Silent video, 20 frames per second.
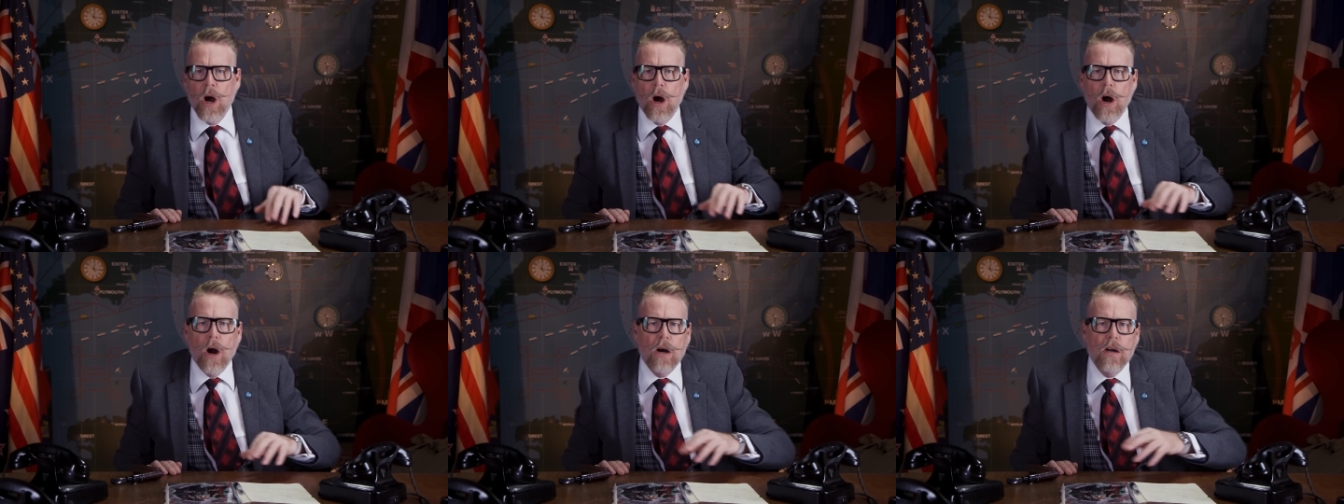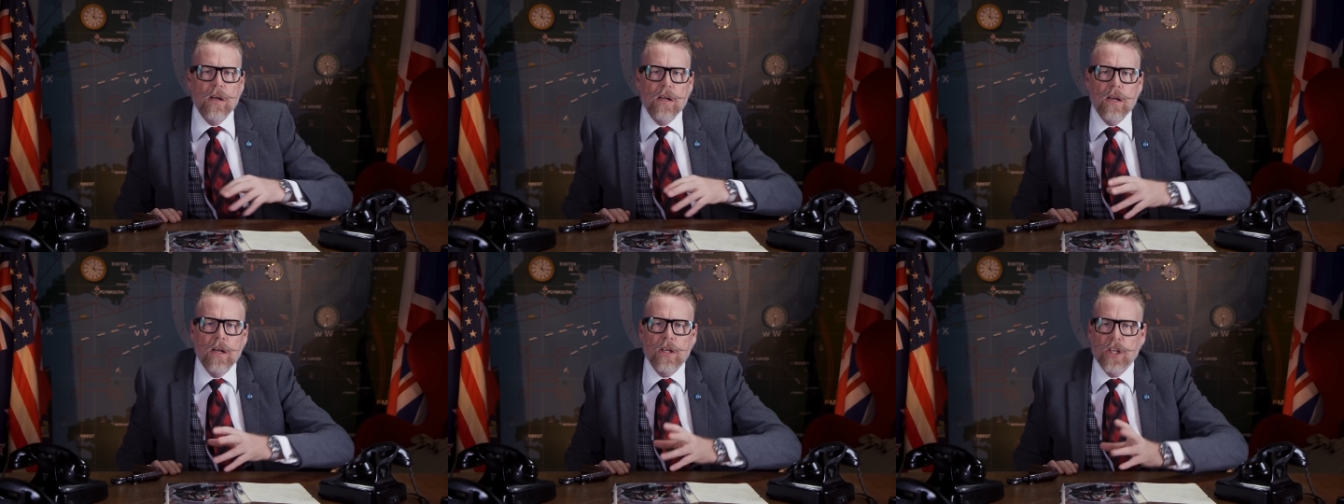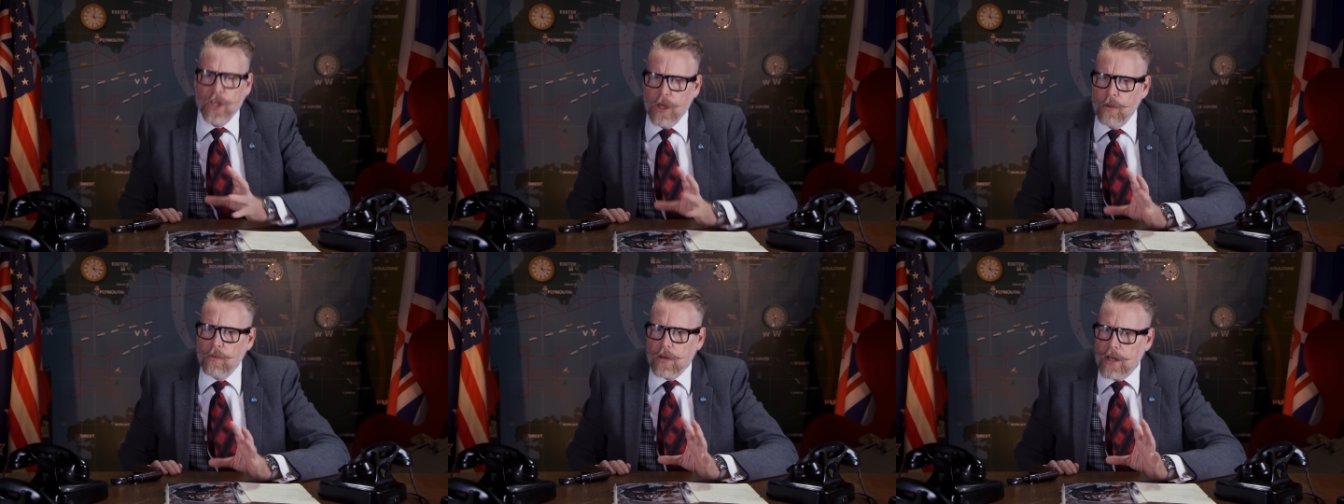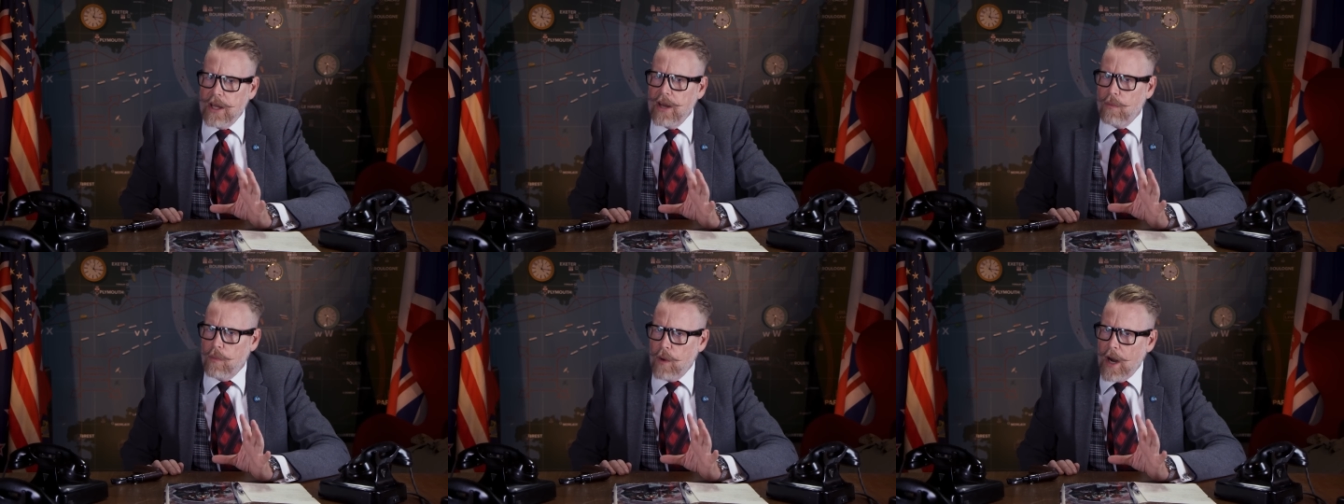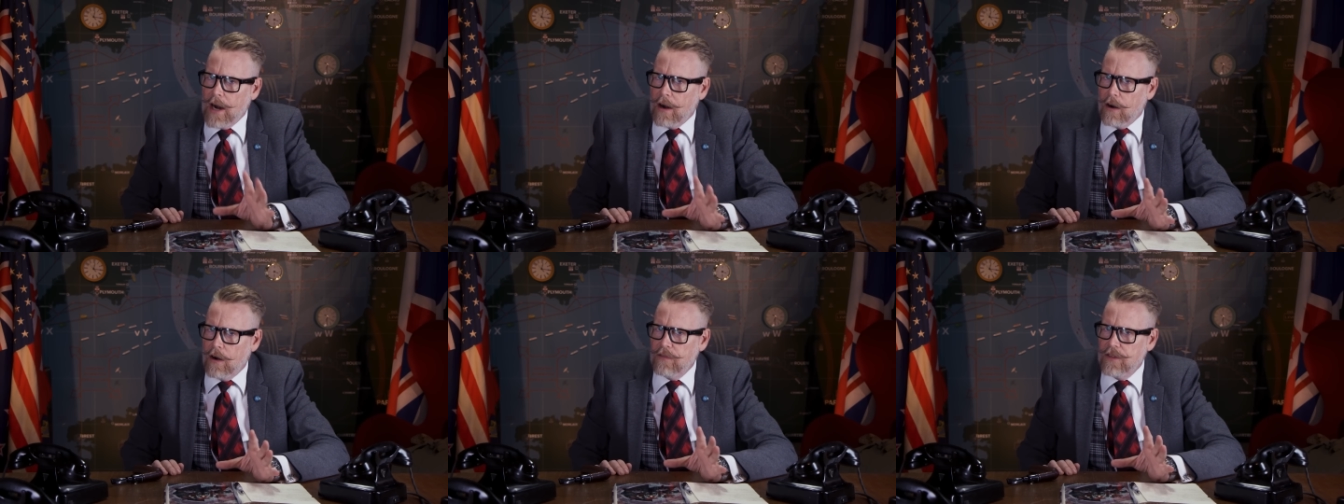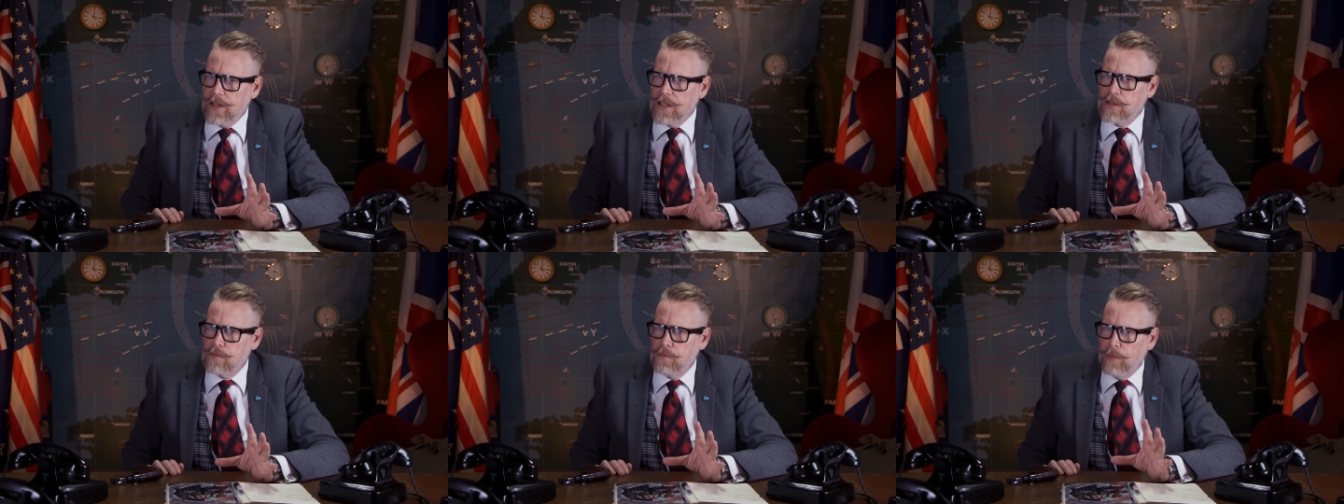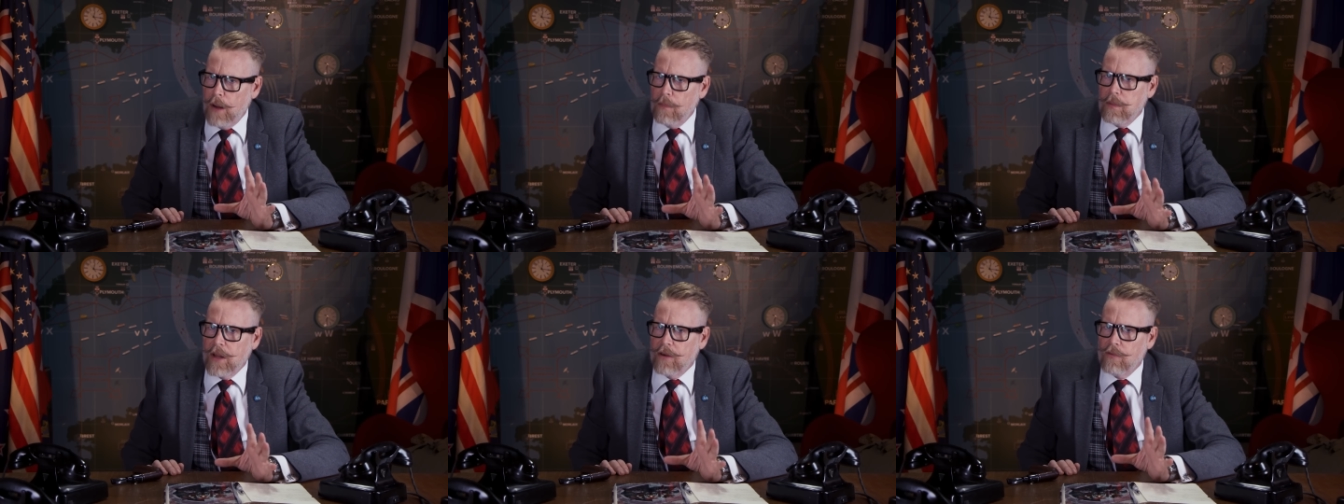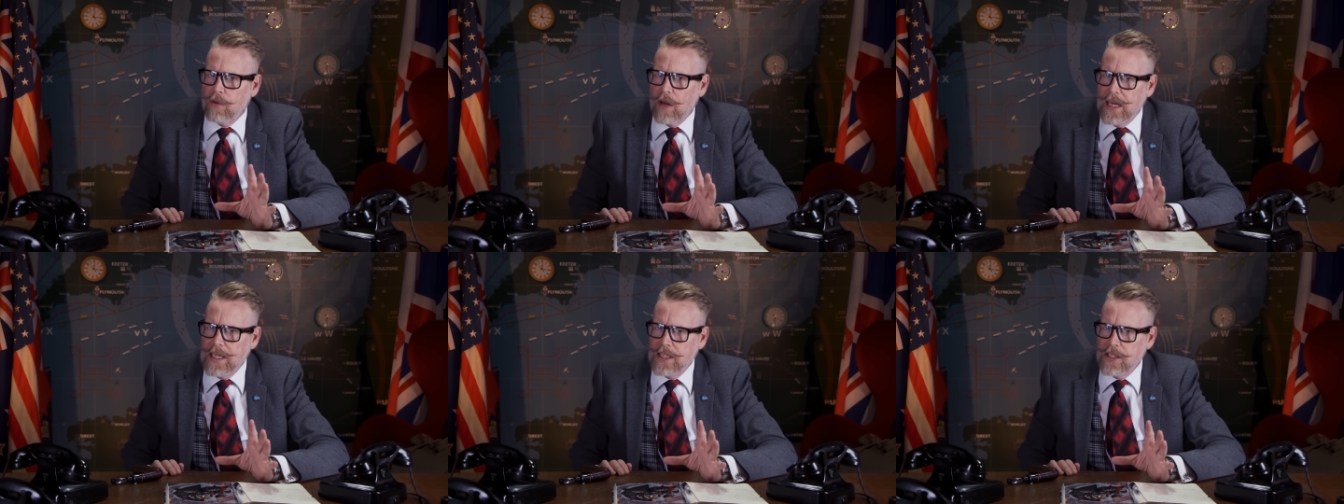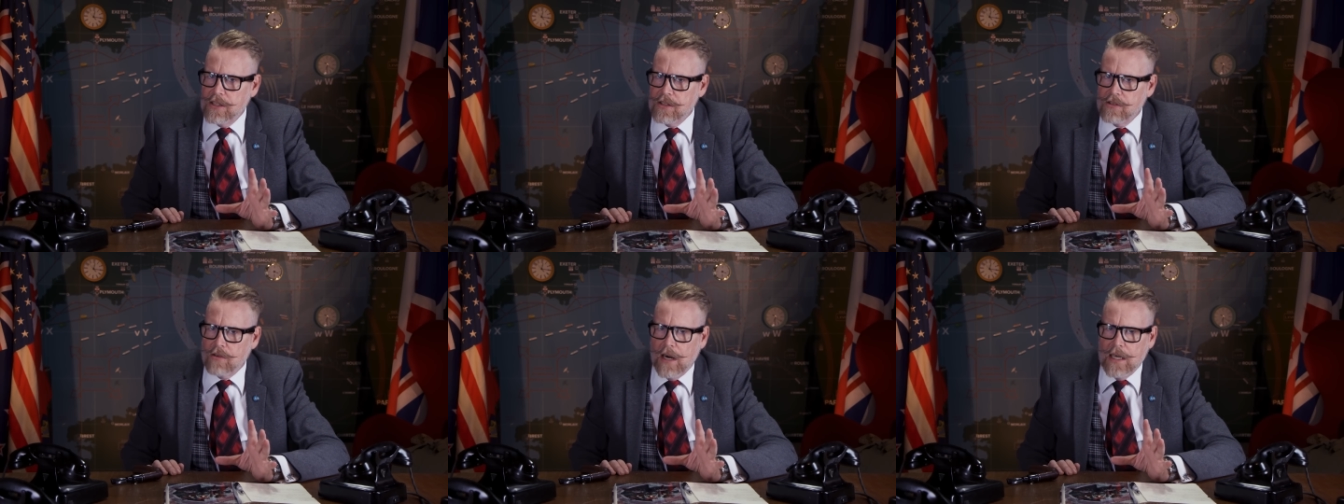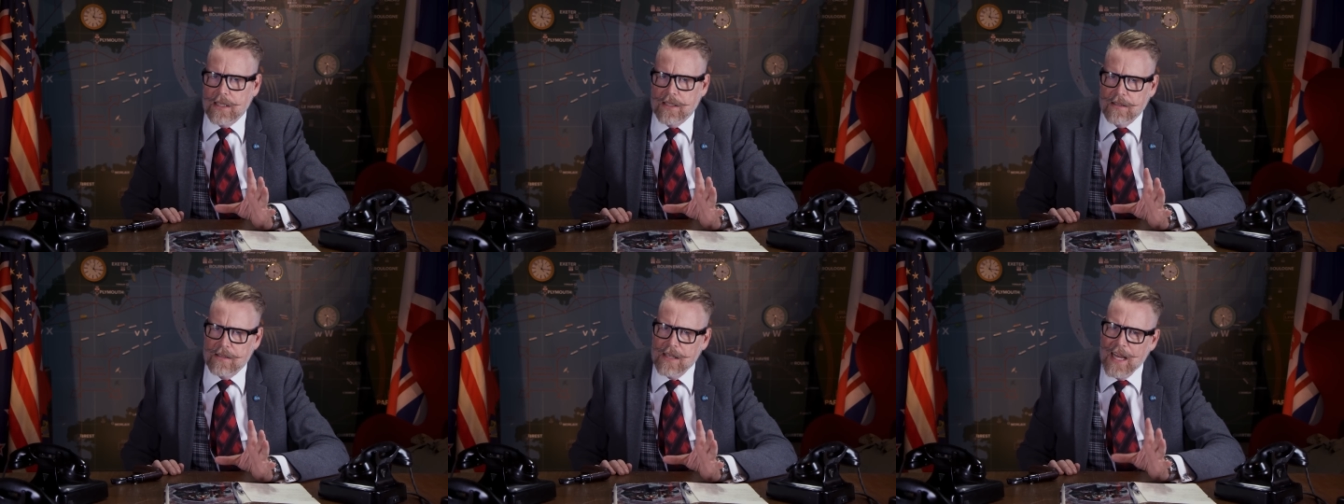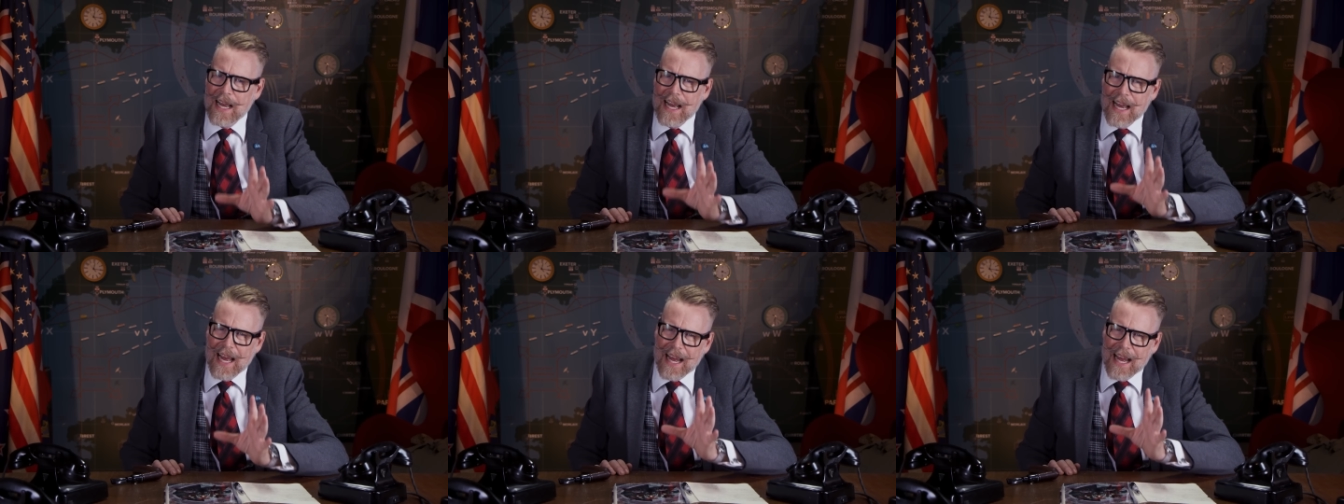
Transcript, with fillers: are acutely aware of this public relations crisis,